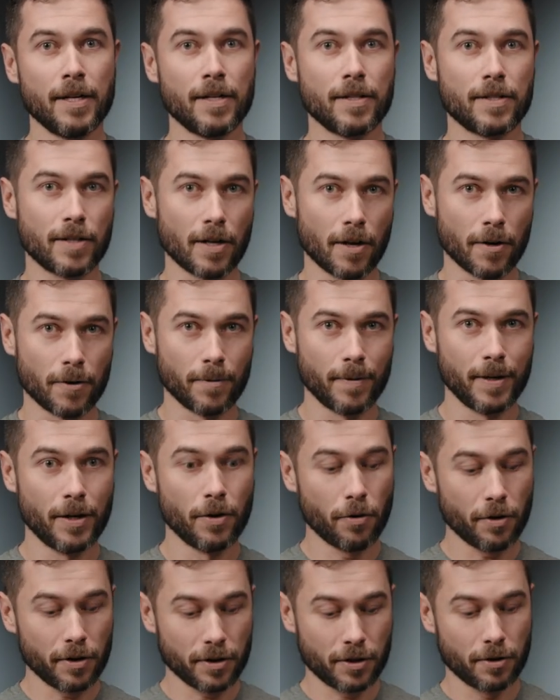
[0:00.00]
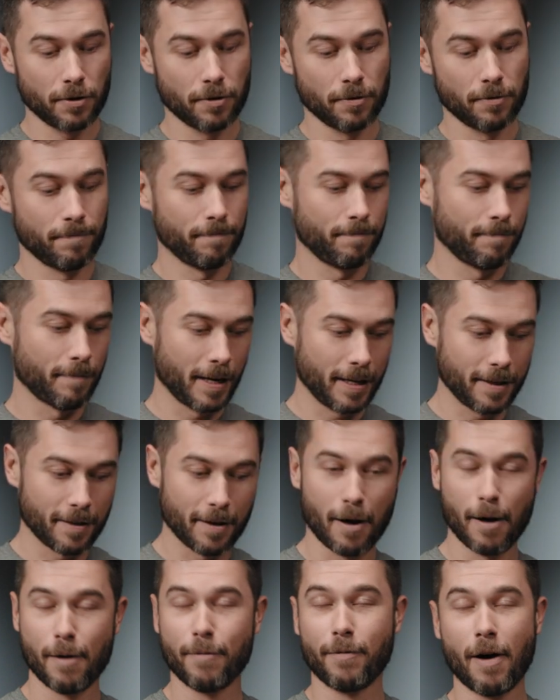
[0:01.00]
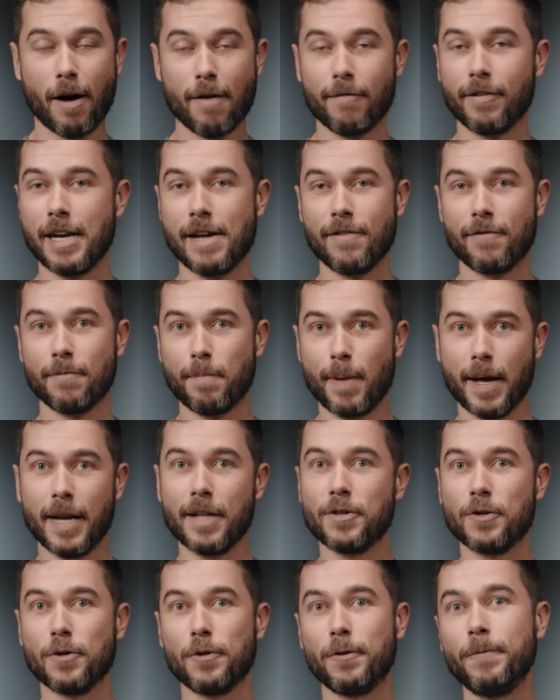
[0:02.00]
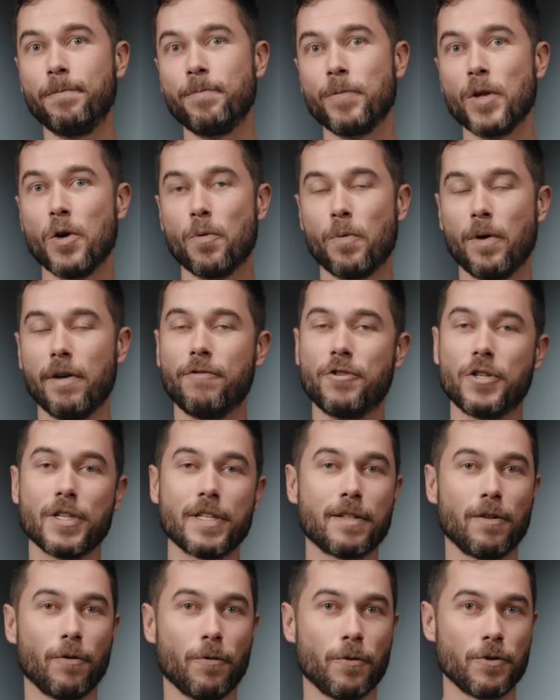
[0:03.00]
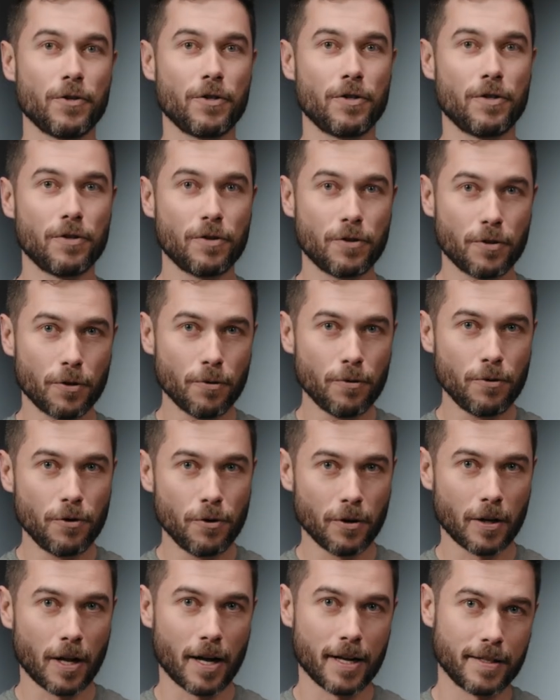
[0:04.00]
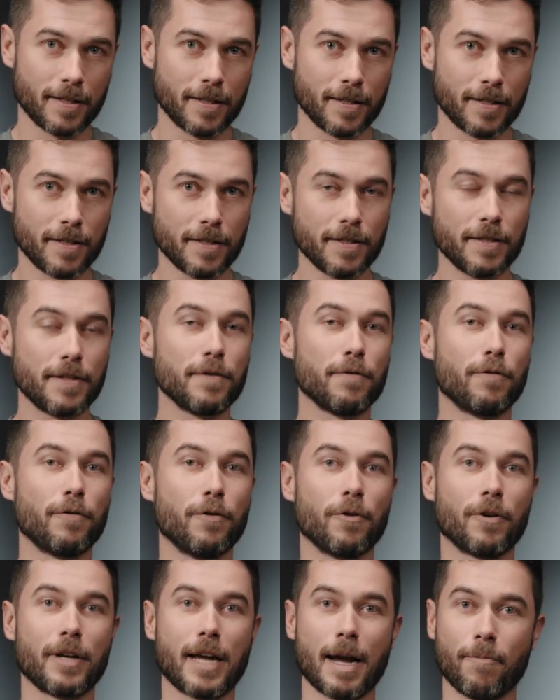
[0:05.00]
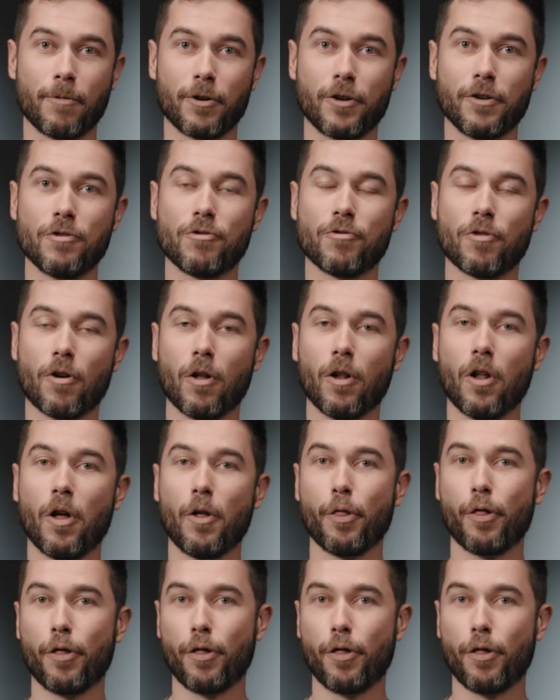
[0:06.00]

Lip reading: So in order to make the Hi-5 an even better tool, we've just launched two new licenses for camera control on